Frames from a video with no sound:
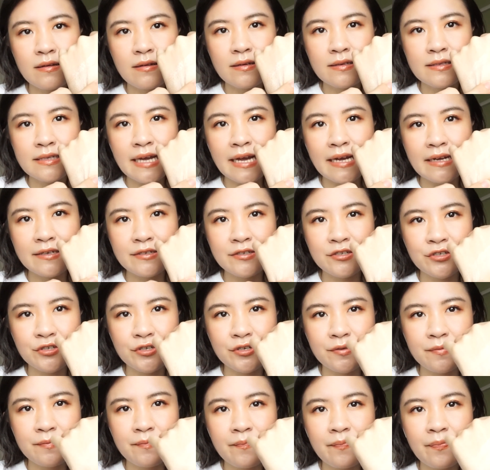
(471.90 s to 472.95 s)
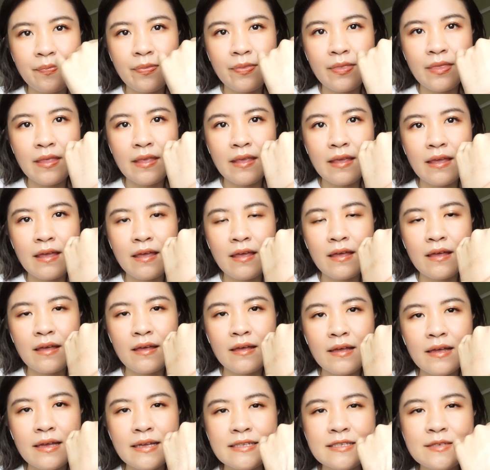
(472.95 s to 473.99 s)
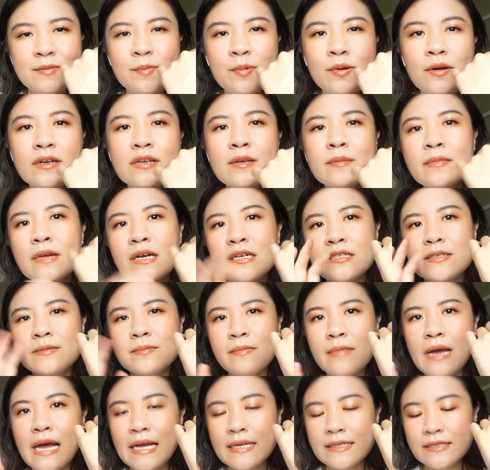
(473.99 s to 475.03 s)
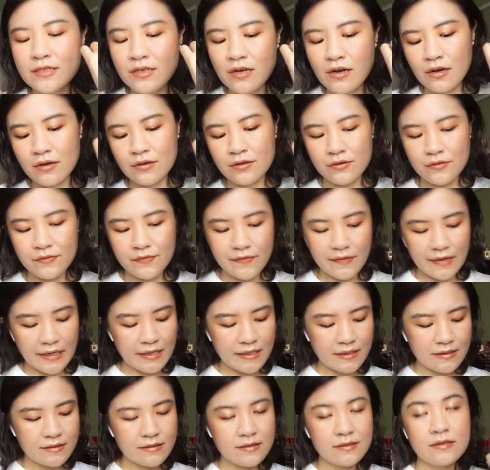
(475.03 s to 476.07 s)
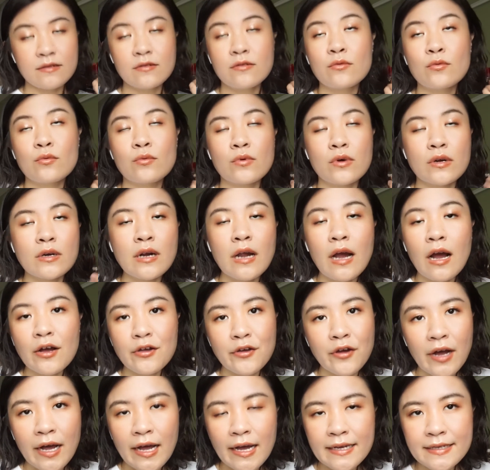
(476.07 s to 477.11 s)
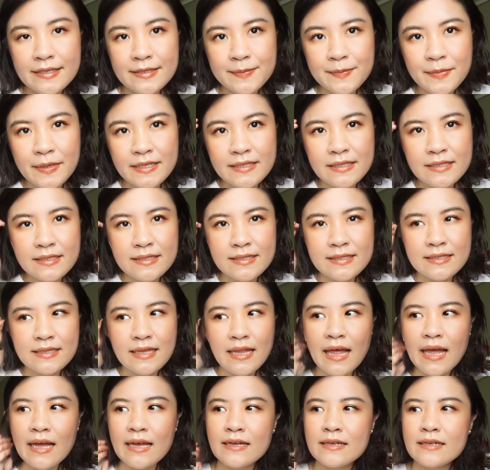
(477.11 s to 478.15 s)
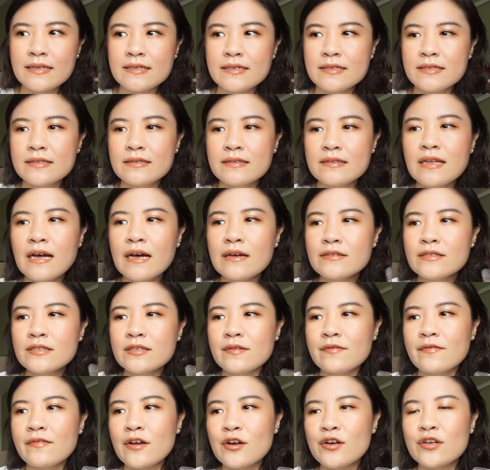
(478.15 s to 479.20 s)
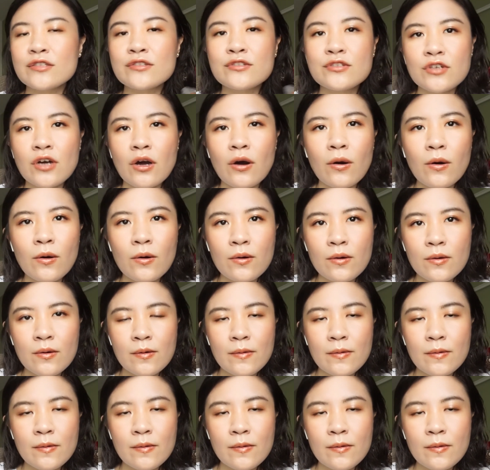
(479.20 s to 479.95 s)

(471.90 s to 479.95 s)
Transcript: texture. It's pretty much matte on your face or on your eyes, but it's like not a very dull